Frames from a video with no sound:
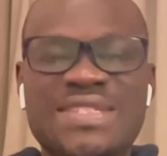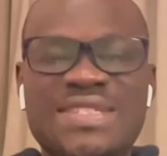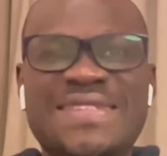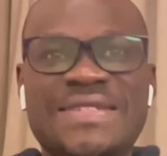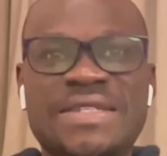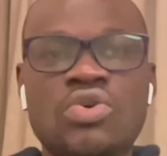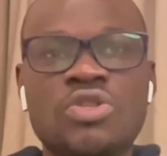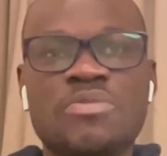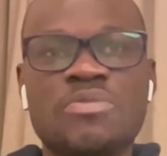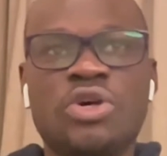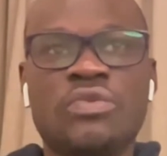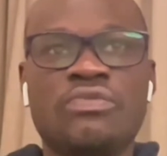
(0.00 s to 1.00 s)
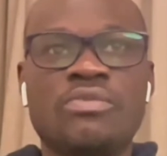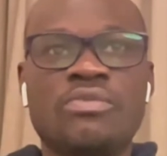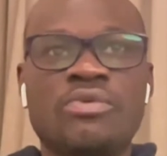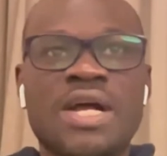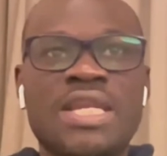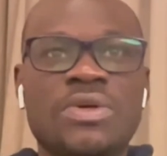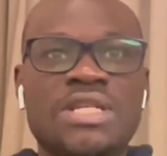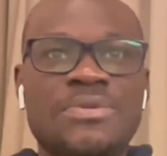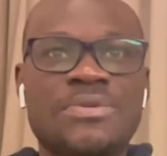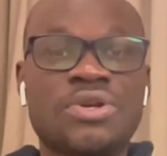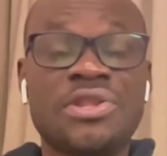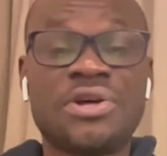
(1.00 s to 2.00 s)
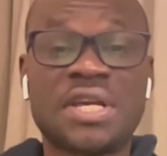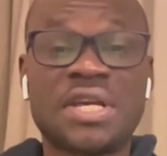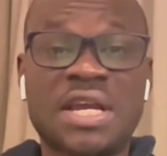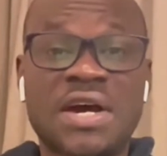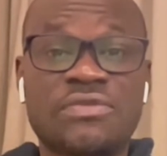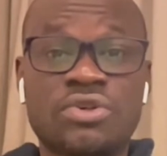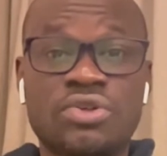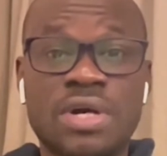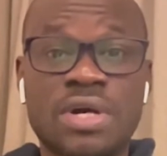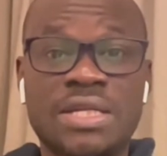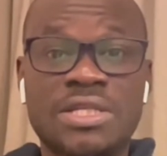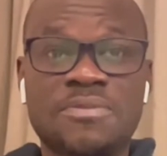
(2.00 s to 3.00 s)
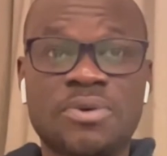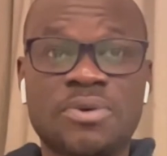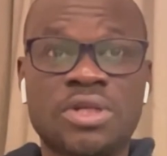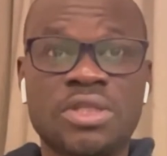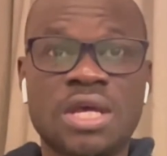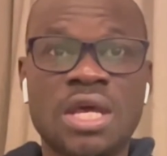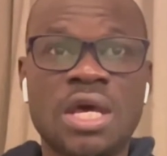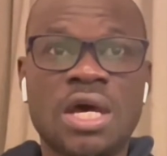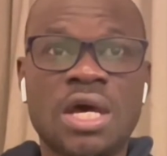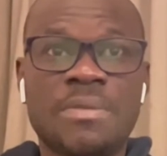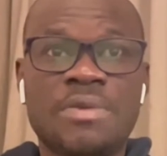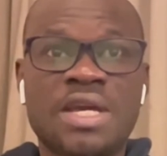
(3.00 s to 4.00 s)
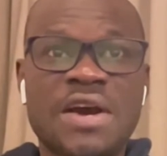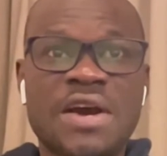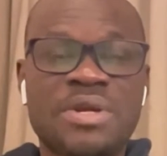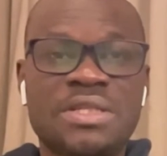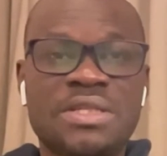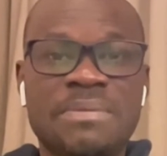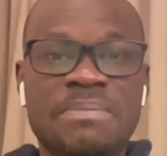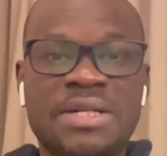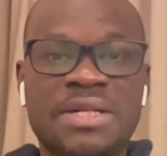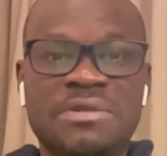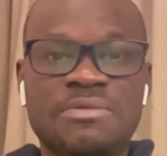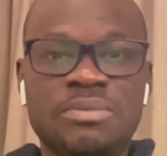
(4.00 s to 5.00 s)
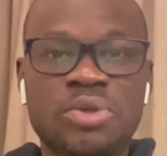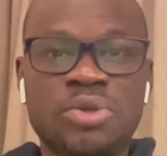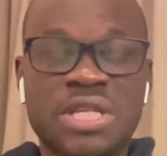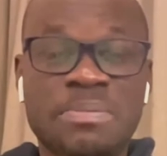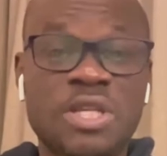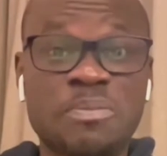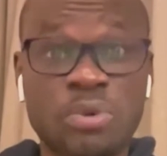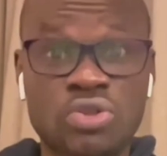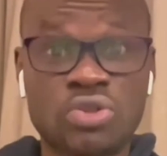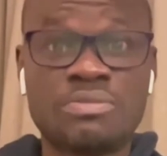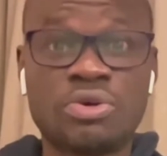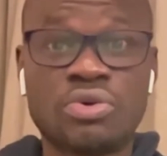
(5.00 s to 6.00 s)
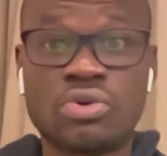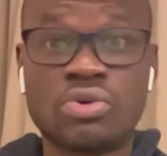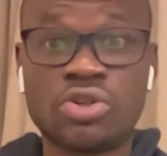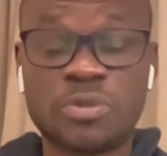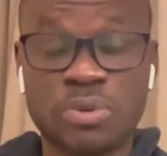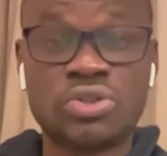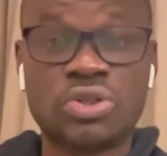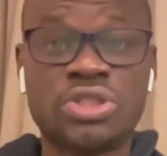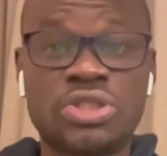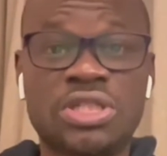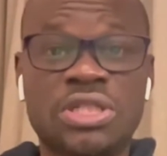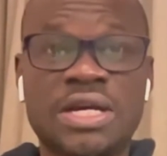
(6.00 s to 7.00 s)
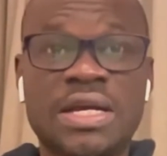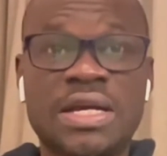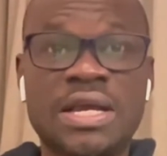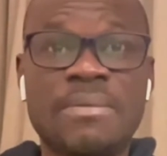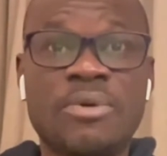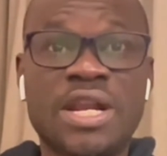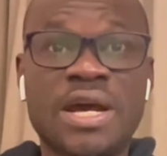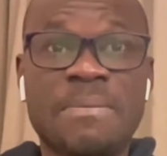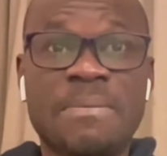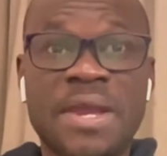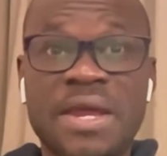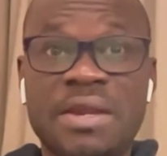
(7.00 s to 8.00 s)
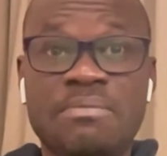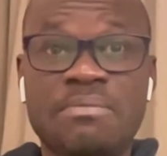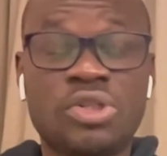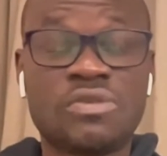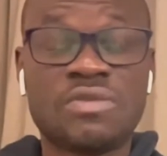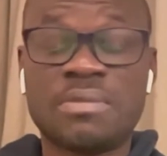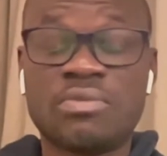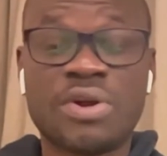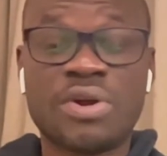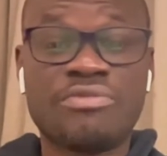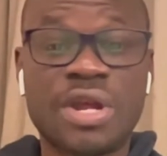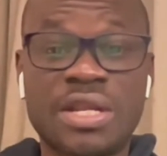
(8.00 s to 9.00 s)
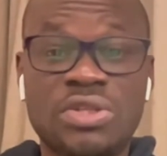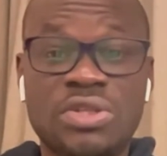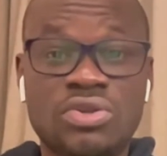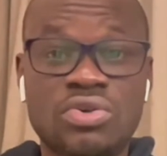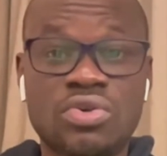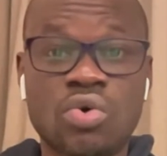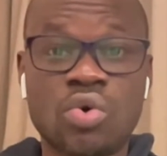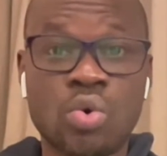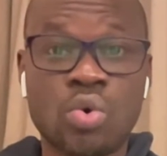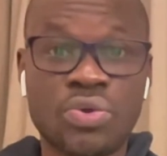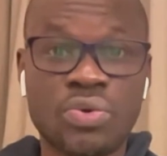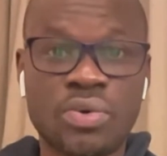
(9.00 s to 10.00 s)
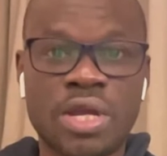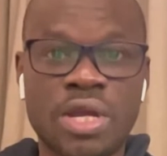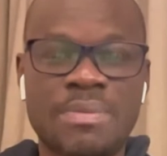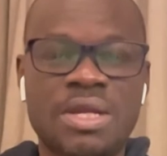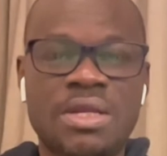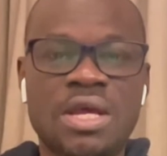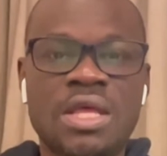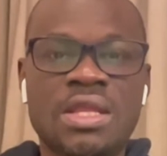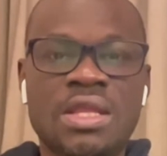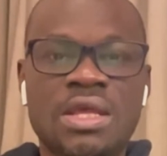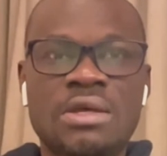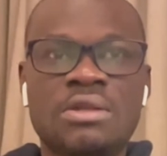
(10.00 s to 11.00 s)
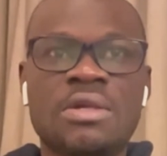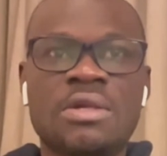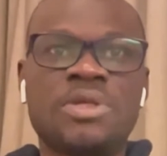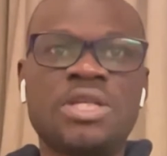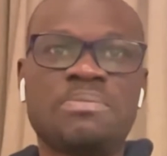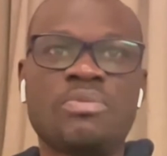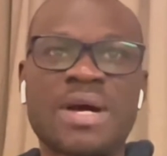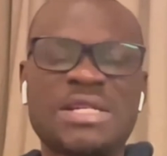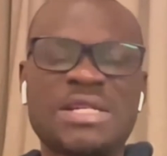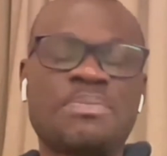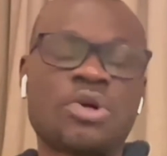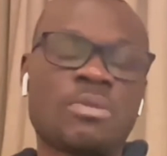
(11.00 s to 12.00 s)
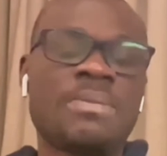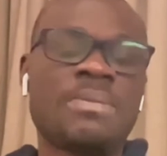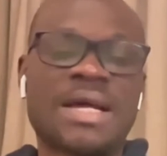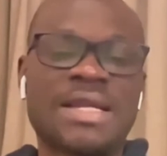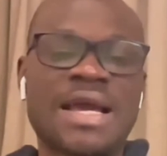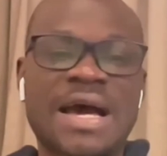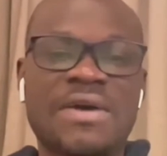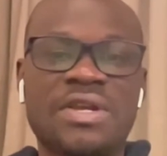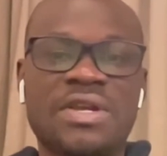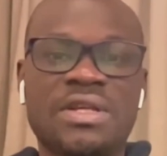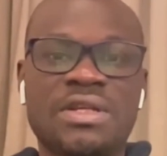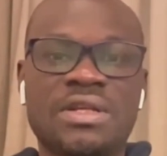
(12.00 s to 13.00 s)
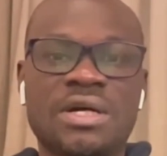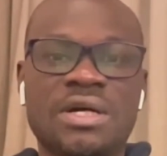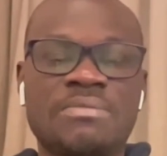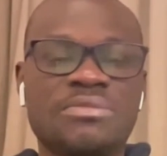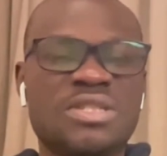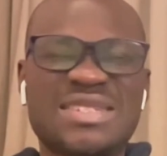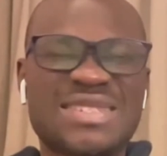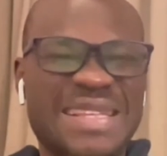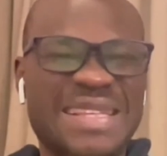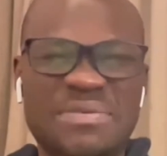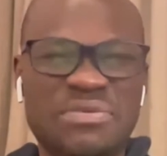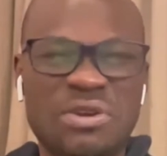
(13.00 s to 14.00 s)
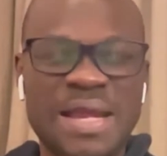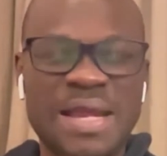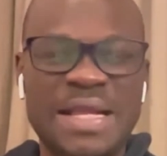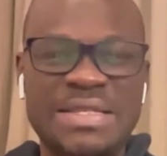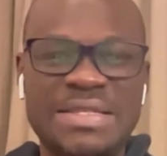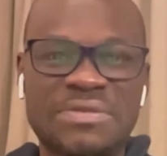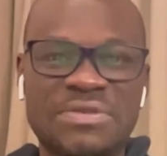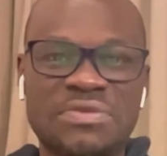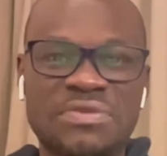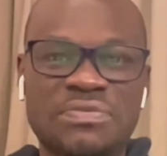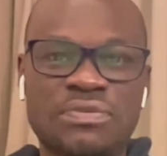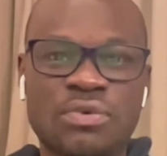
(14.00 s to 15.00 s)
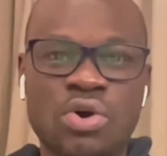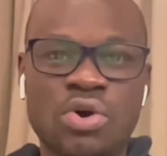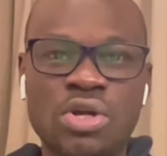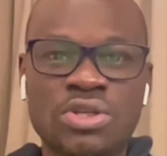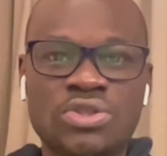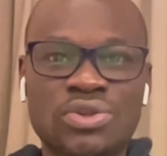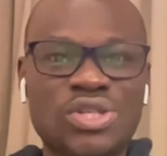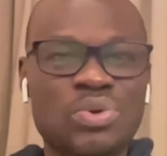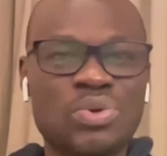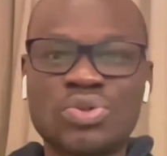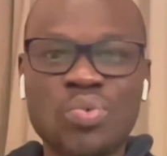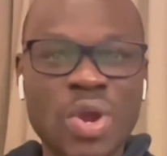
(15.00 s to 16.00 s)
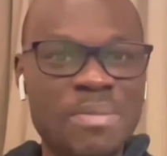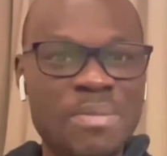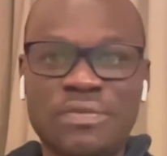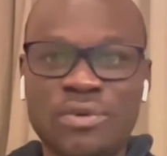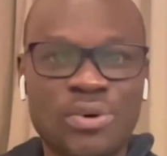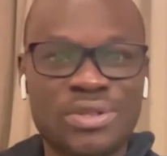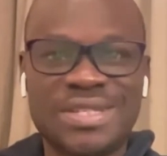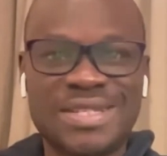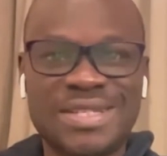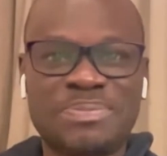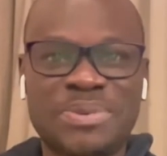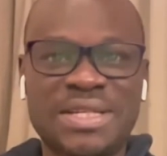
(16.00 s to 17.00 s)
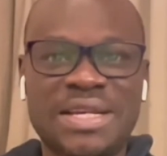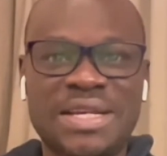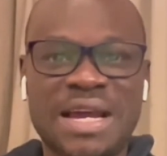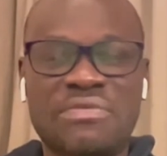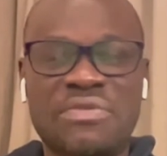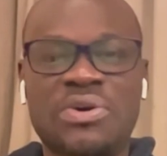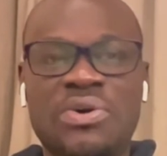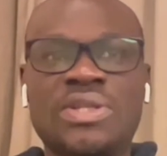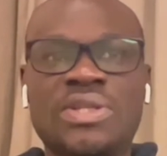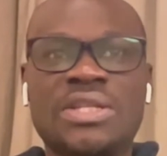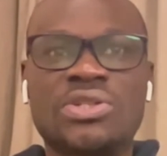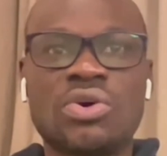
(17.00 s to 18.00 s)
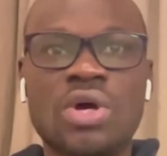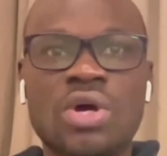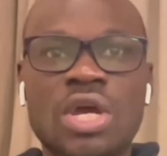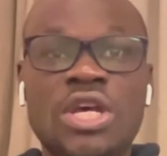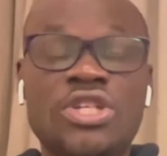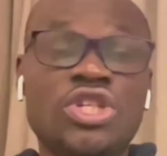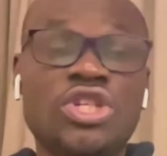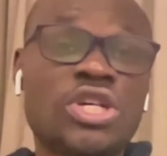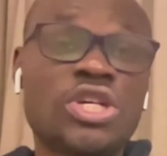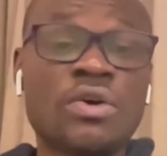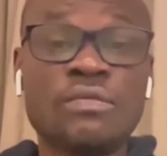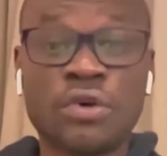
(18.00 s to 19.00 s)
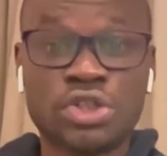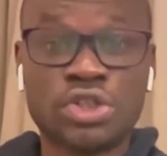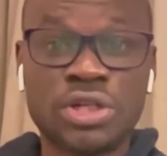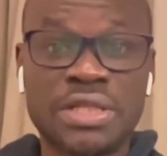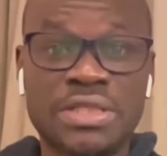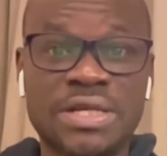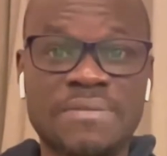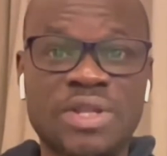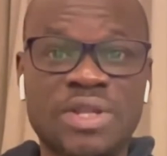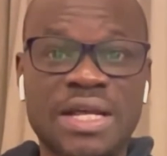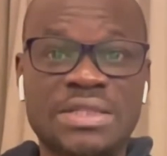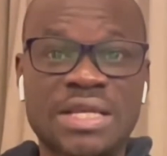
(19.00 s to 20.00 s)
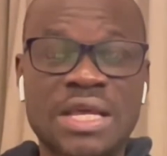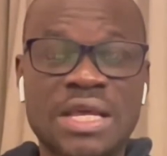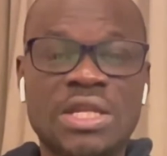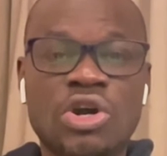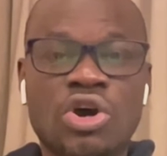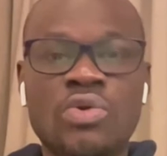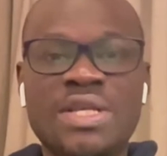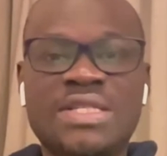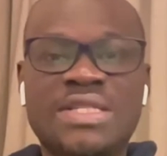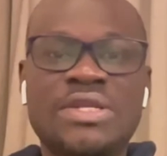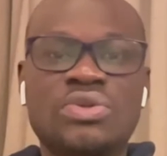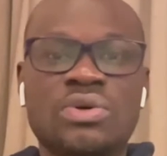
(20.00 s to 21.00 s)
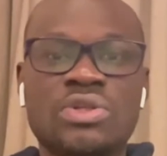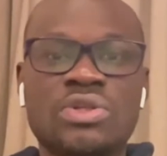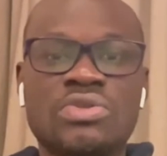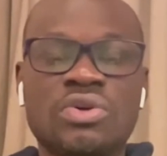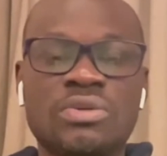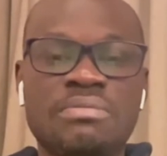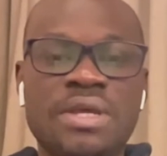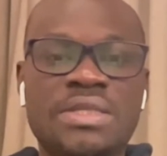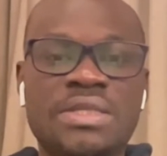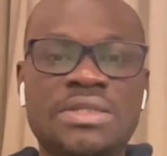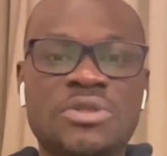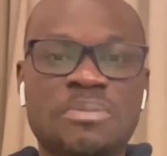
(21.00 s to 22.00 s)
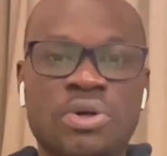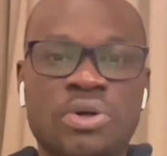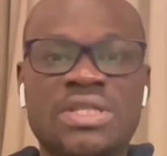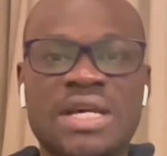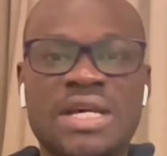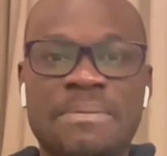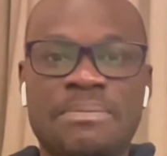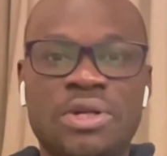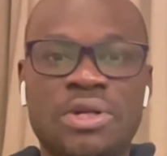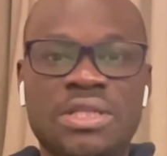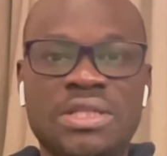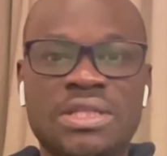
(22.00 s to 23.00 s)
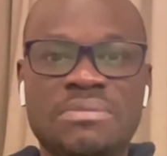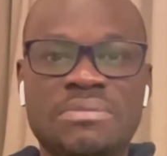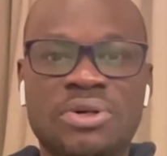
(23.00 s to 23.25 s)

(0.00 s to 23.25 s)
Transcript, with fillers: it, just, it goes beyond football, and there was absolutely nothing CAF could do at this point. Mm. Um, the CAF president Patrick Motsepe spoke to Morocco, spoke to Algeria, but it appeared both of them were ready to go all the way. I mean, the, the diplomatic problem that they are having um, started from 1974. Mm-hmm. So this was way before this present CAF and all that. So it's just unfortunate um, that they always say to us, don't mix sports and politics.